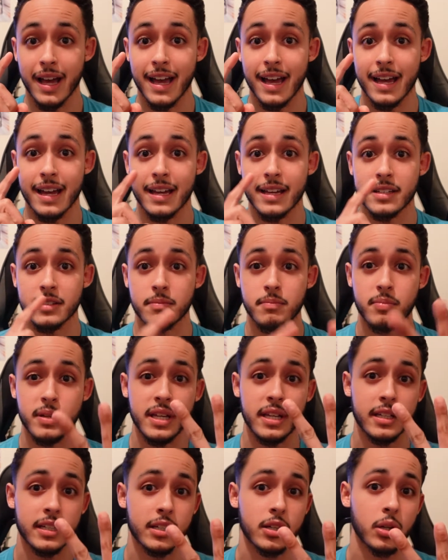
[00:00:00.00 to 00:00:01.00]
as
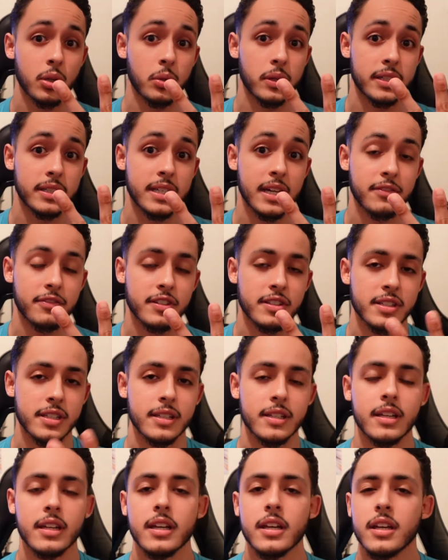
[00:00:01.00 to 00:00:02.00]
being in a caloric
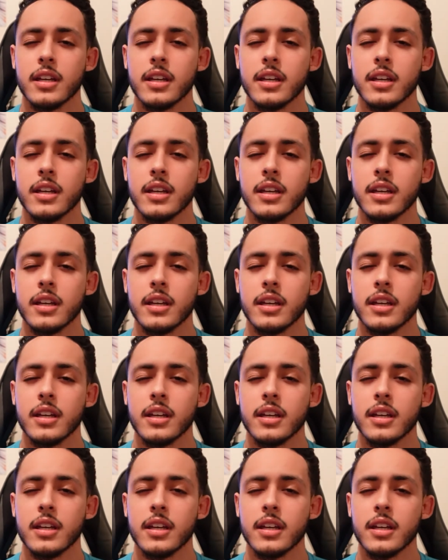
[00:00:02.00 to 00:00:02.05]
deficit,